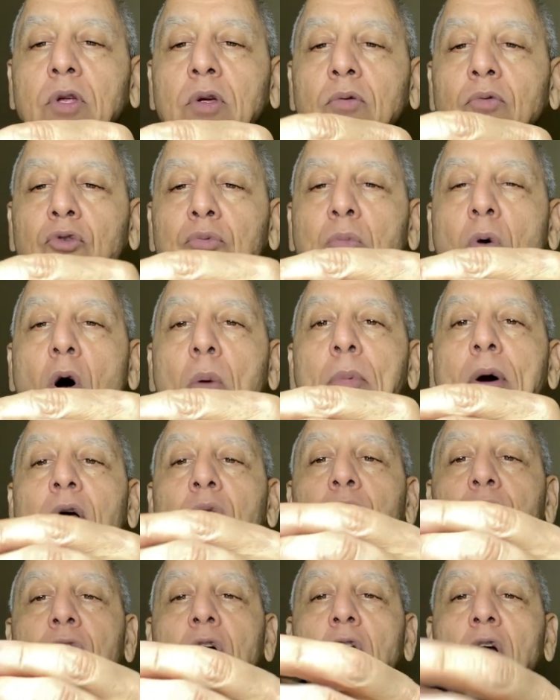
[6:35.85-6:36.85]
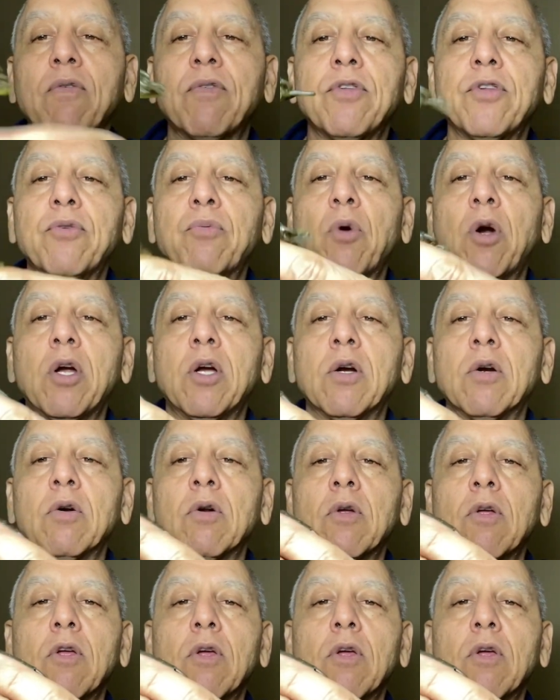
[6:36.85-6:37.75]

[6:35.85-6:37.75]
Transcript: smallmouth was caught off of this right here.